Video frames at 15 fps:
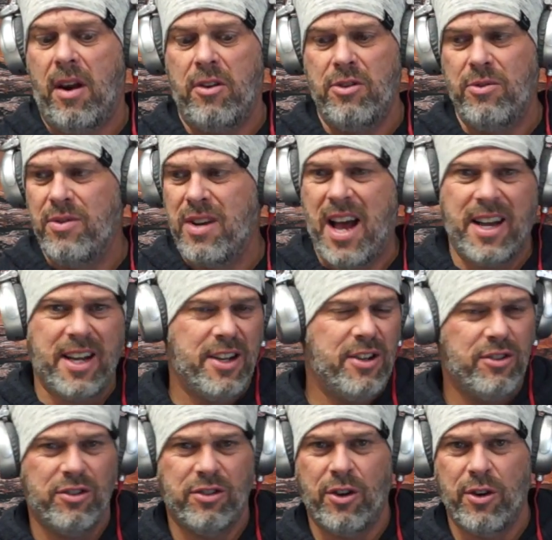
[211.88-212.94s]
Are you not
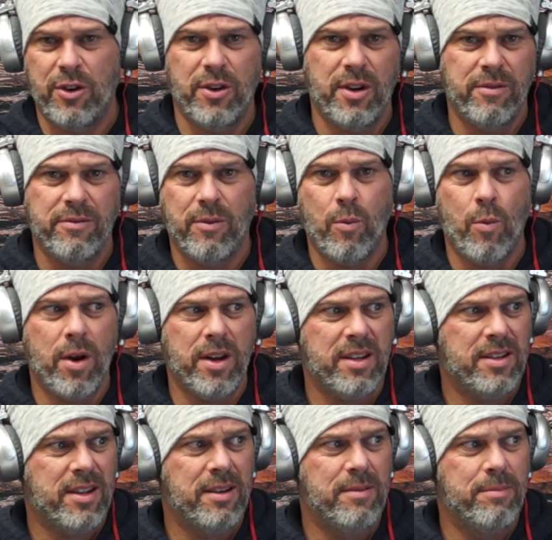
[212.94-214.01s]
concerned of
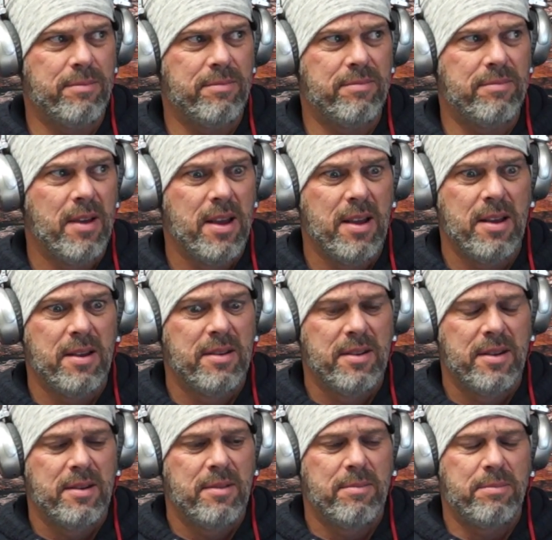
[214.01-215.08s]
what could
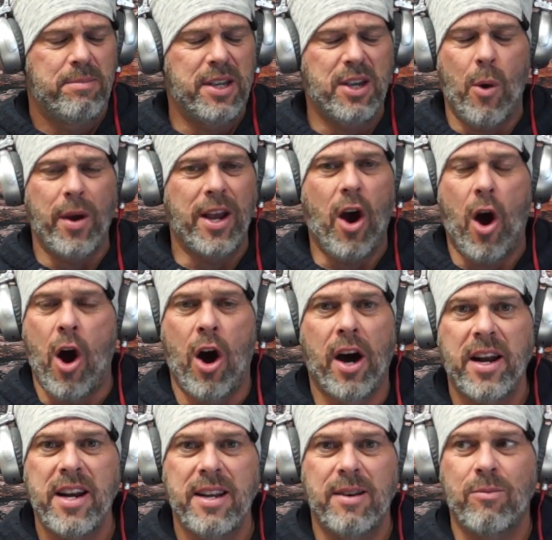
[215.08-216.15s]
be going
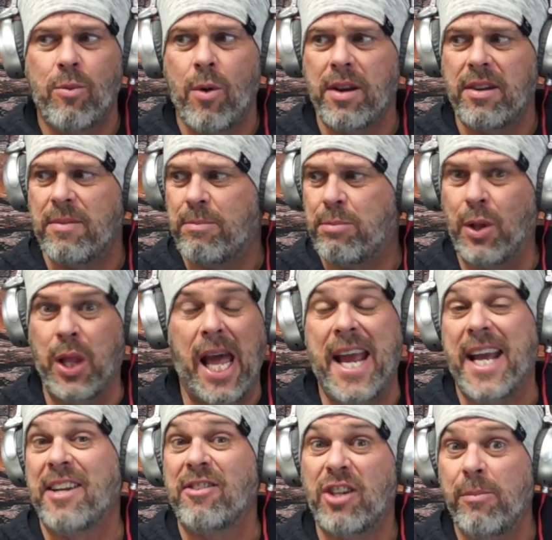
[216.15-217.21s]
on and what
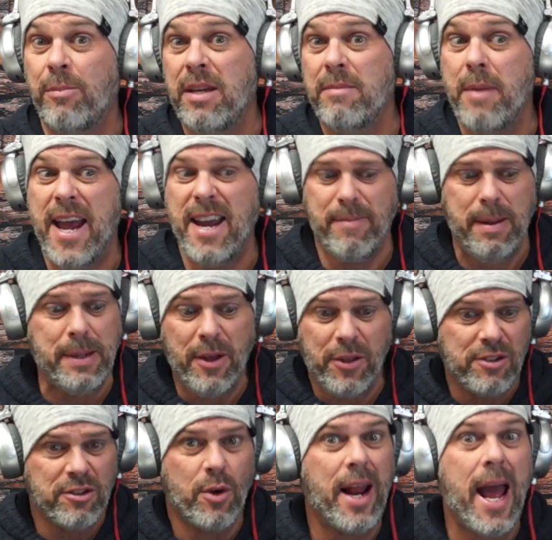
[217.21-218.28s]
plans could be made? Maybe
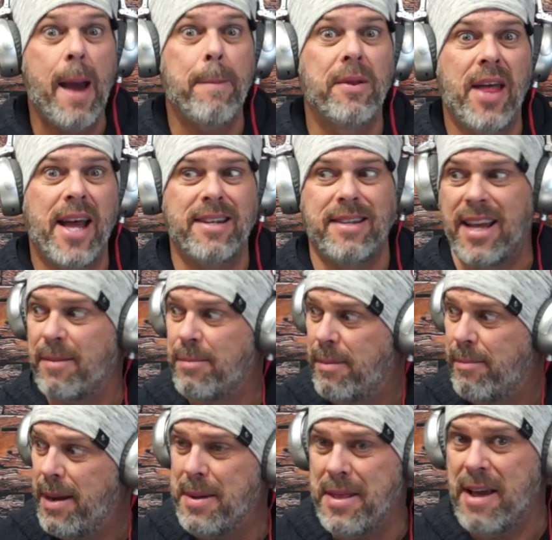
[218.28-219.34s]
nothing's going to happen that day,
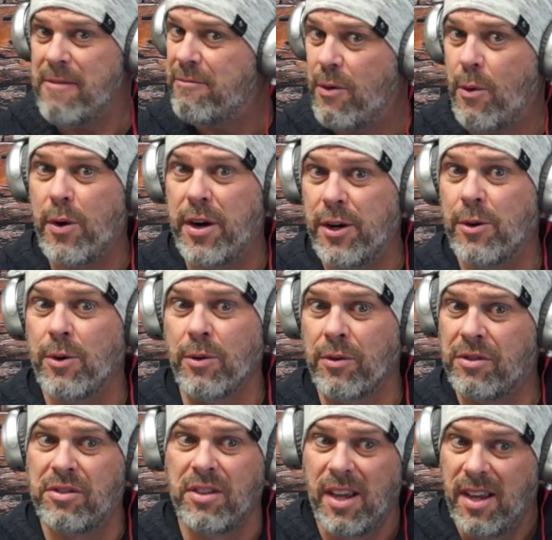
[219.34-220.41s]
but maybe that
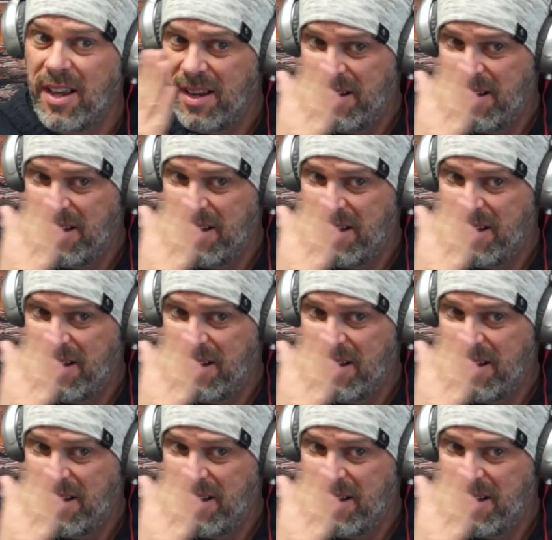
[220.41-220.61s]
40-year-old's